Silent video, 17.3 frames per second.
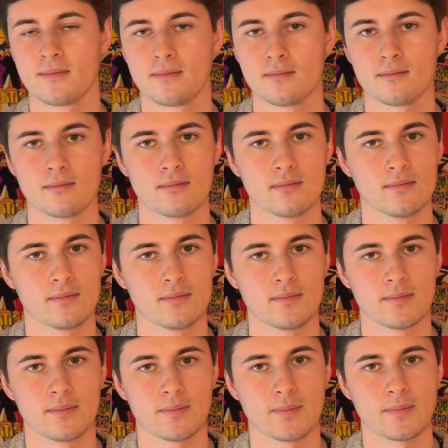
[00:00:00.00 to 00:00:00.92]

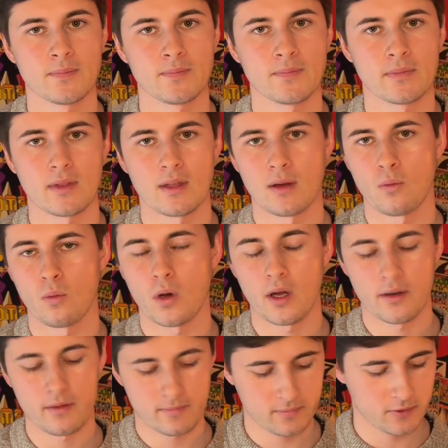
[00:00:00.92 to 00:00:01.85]
a
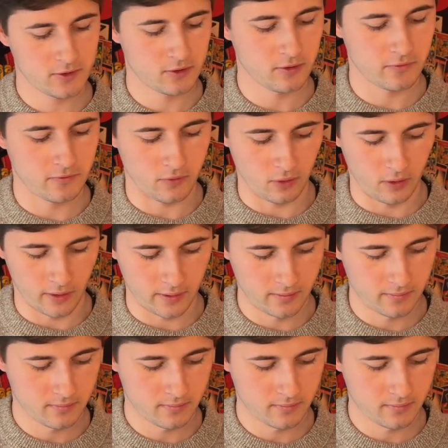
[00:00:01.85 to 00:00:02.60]
1 to a 4.